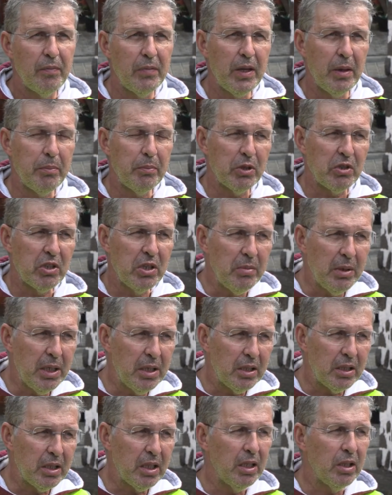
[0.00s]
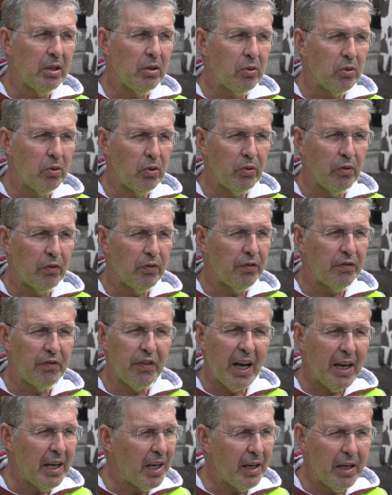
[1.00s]
the possibility to
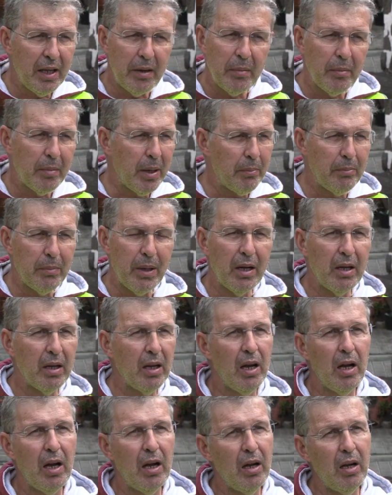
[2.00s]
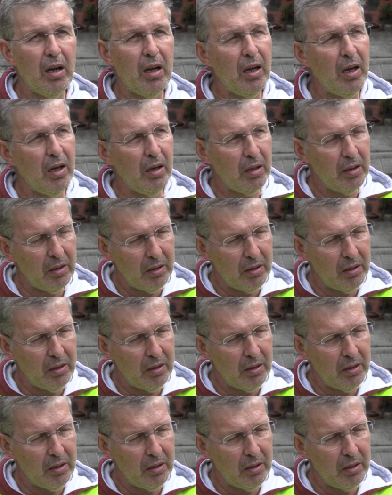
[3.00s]
finally the magma uh,